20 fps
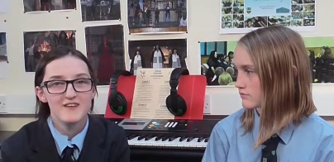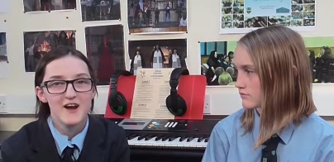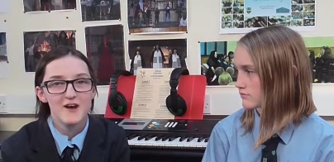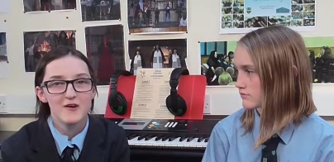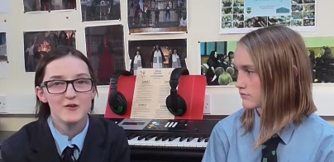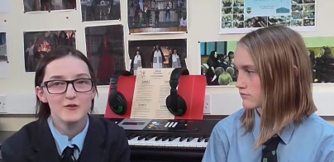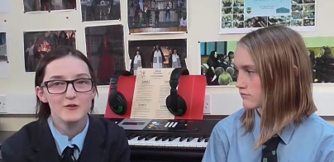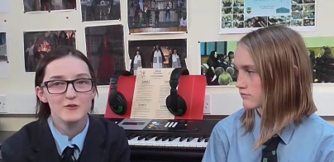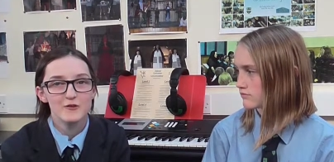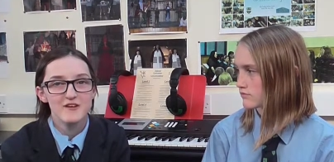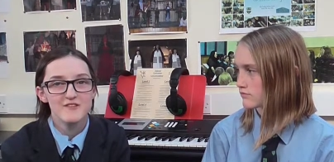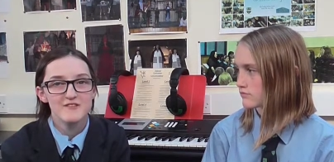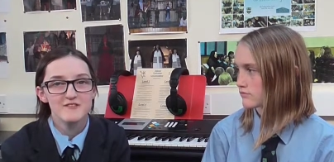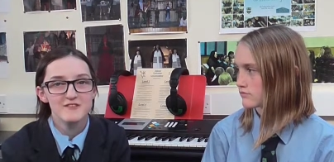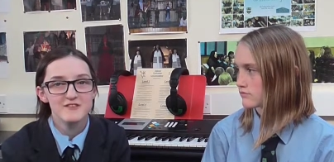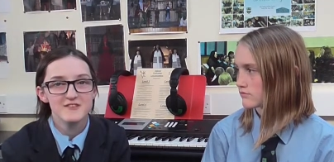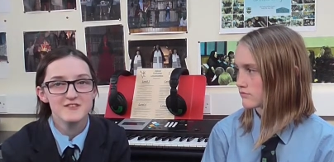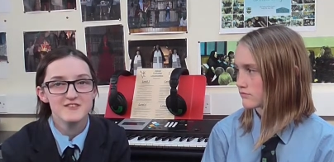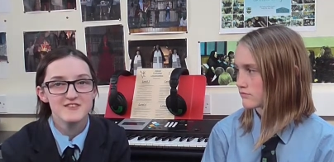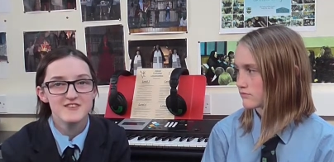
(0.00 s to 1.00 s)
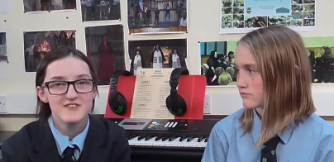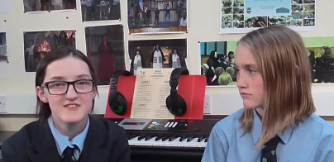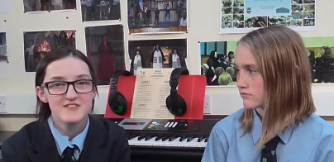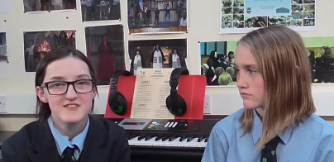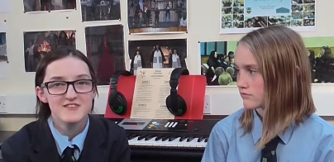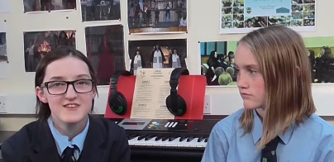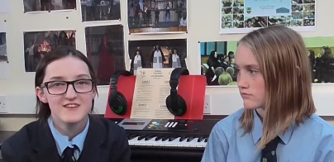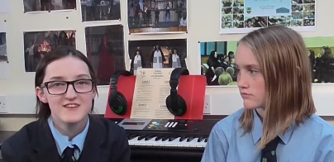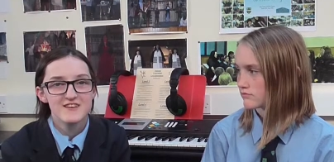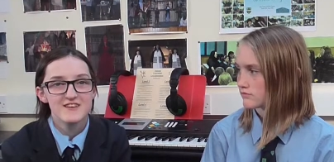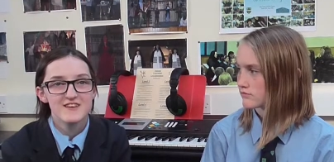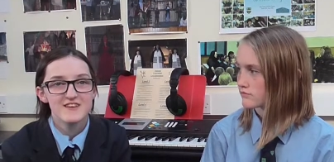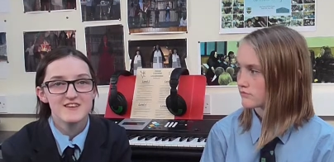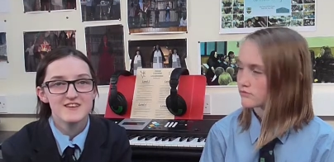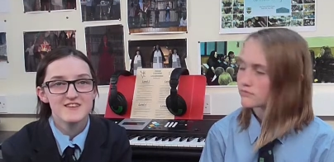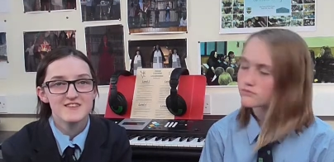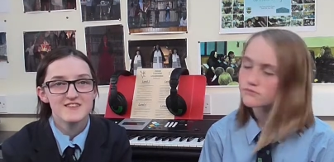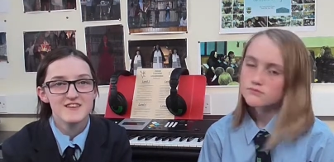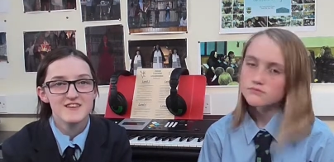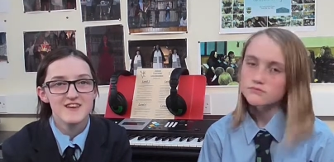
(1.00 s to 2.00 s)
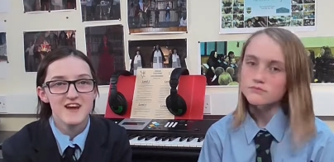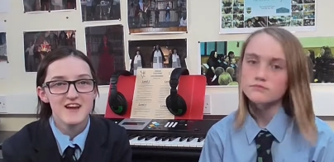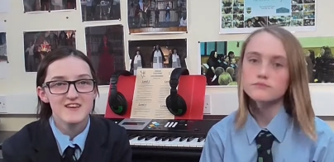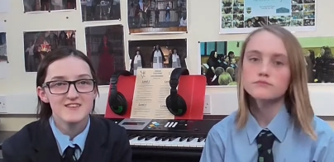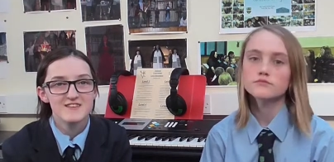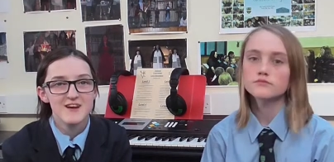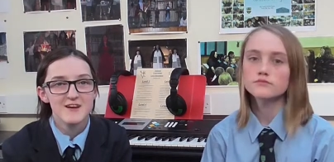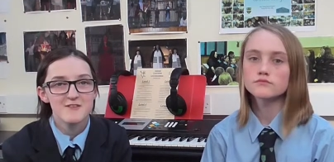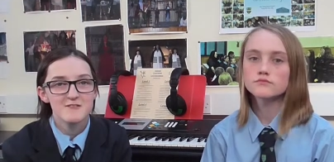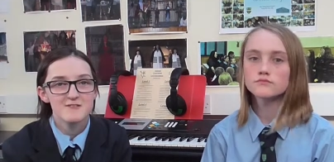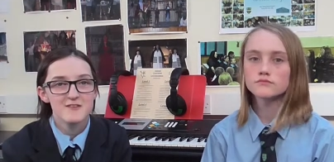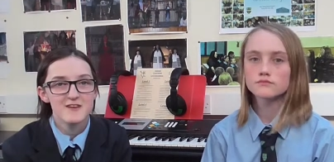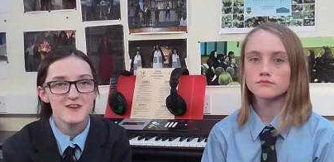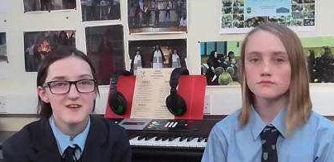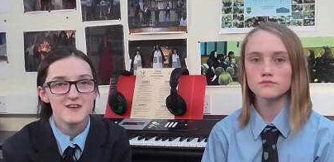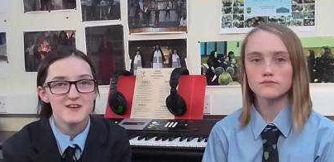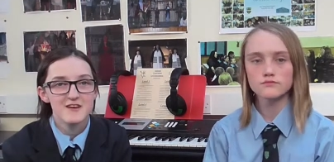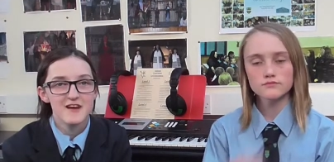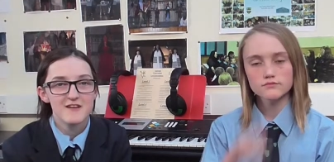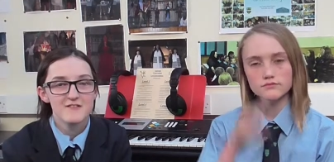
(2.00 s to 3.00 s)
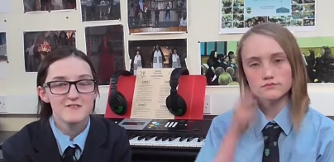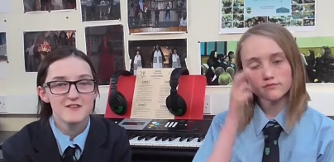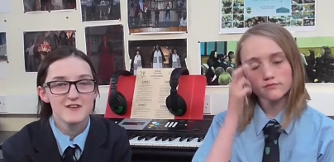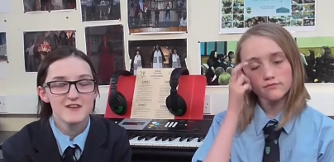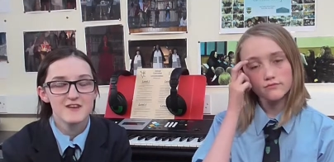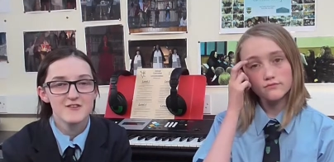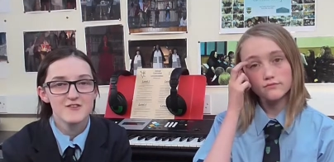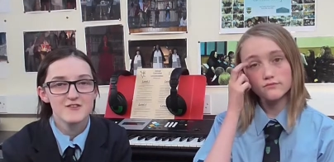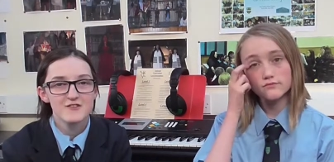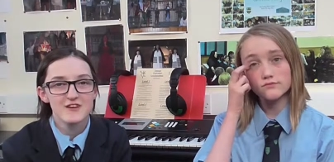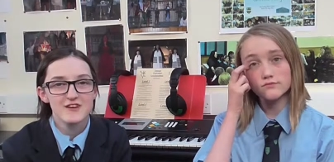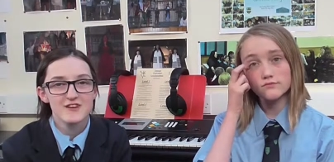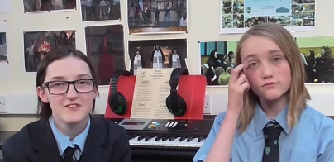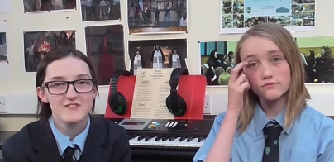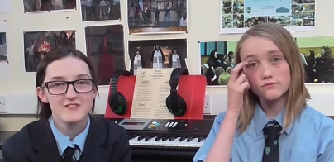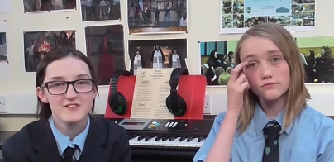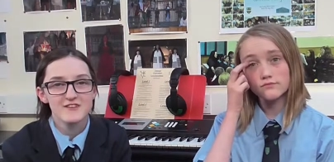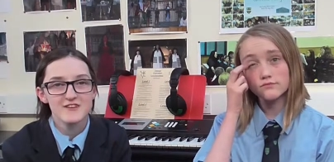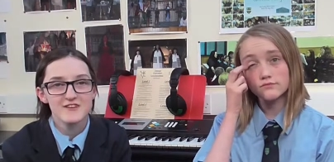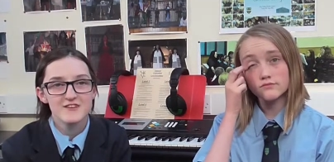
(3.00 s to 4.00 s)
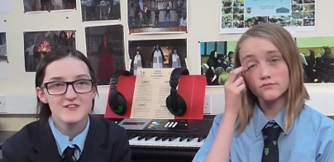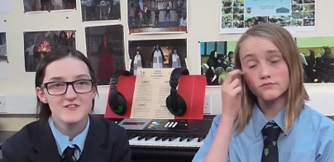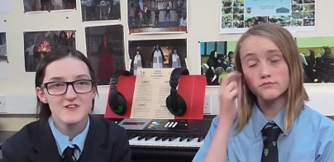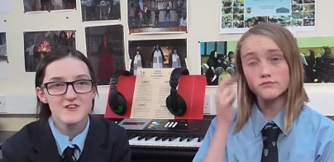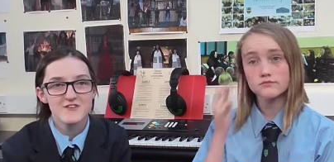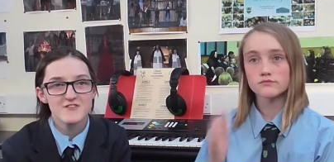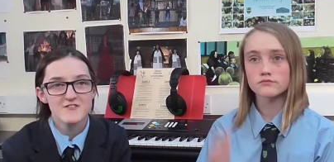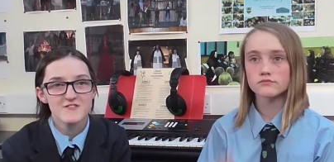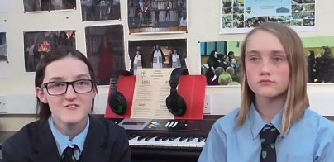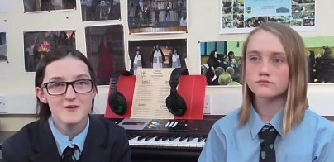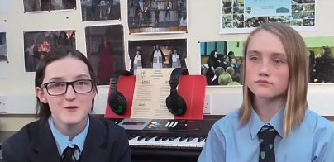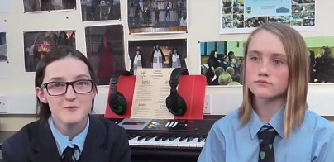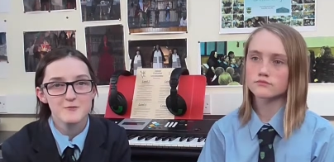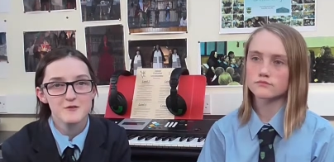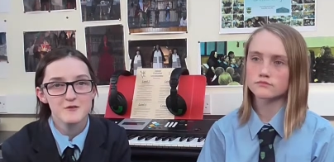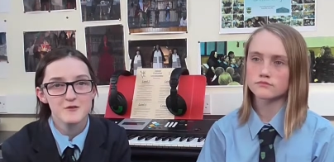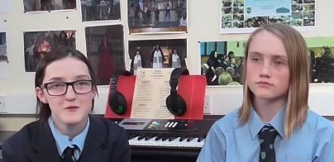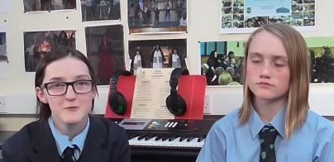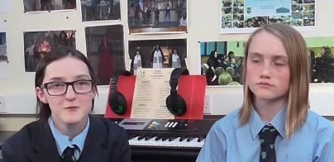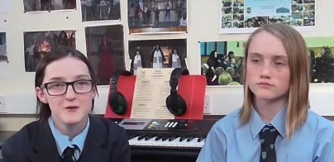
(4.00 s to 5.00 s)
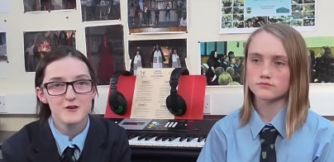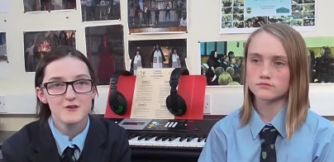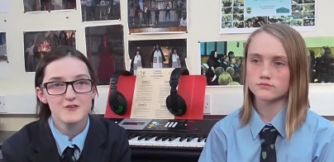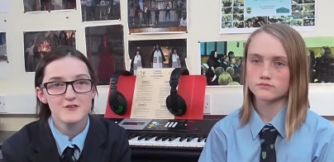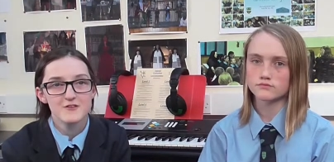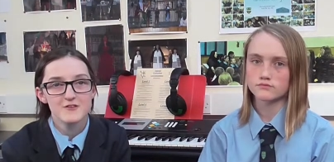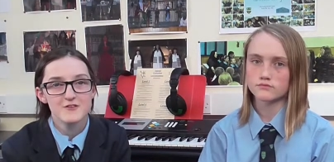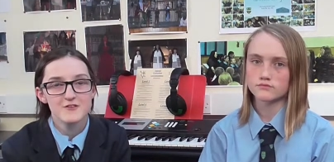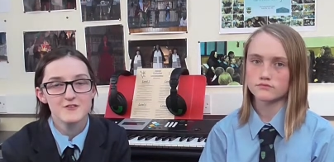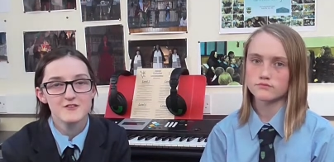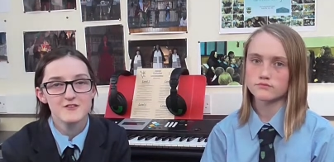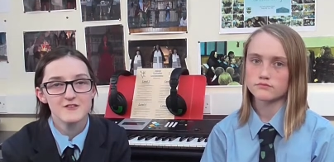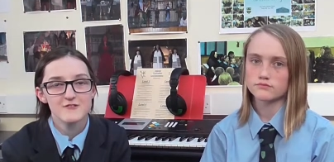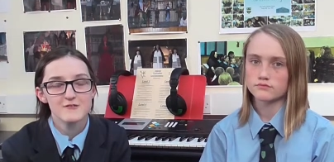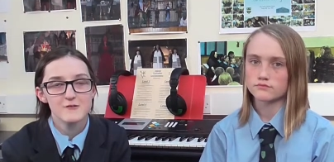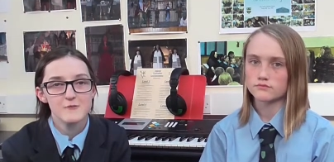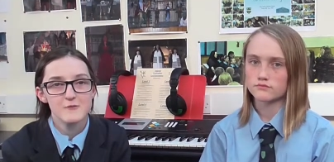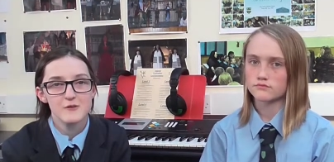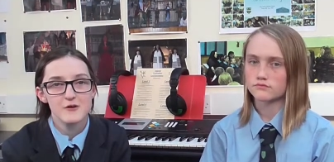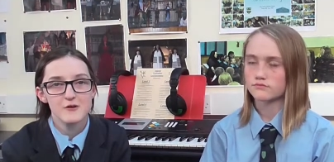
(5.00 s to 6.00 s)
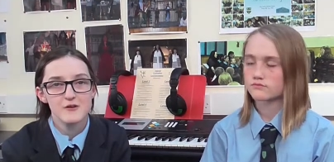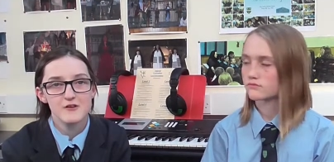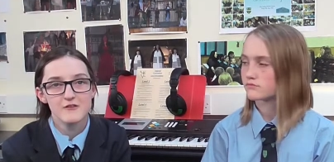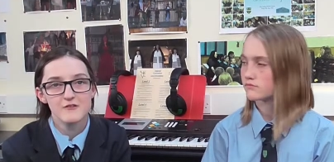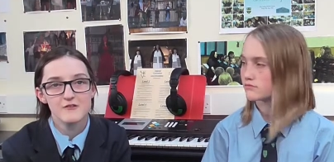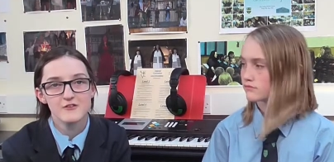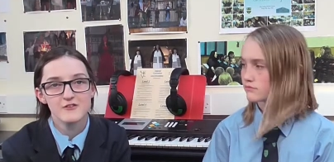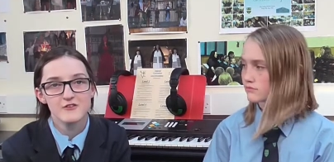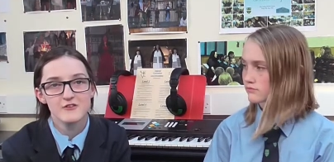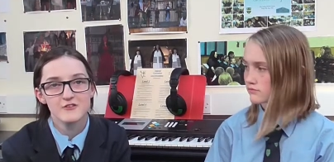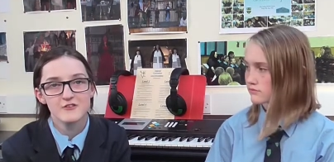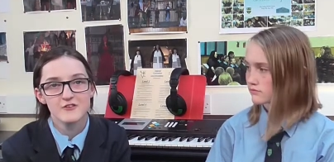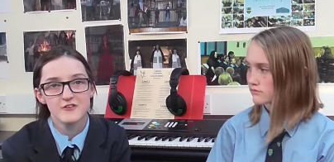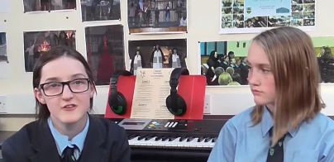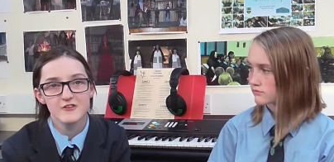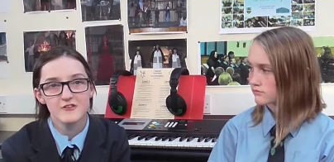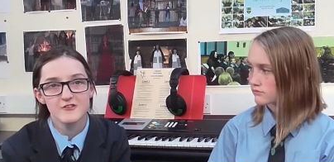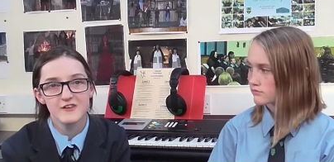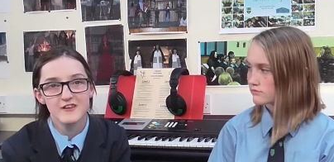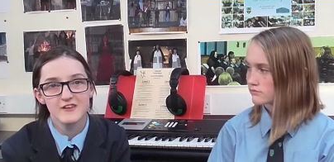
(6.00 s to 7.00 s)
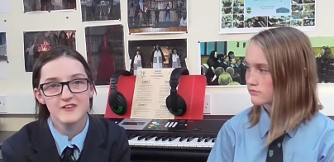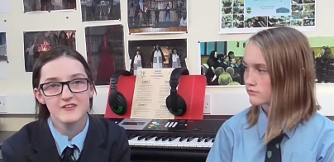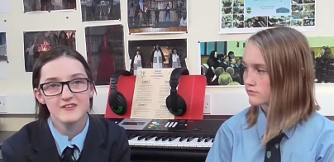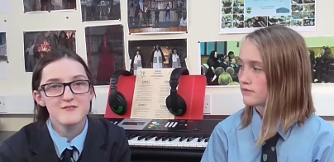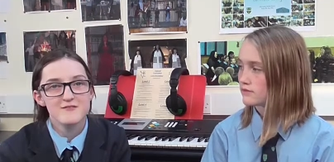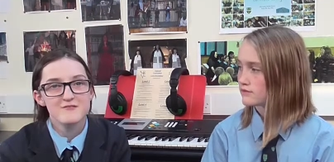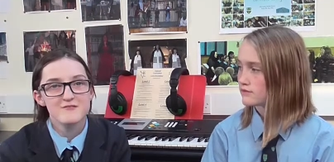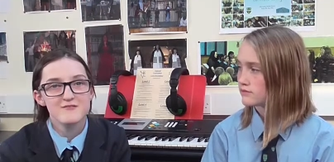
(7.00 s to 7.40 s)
Speaker 1: around with and it's the nighttime theme, I think it was like a really interesting theme to do because it was different but it was also unique.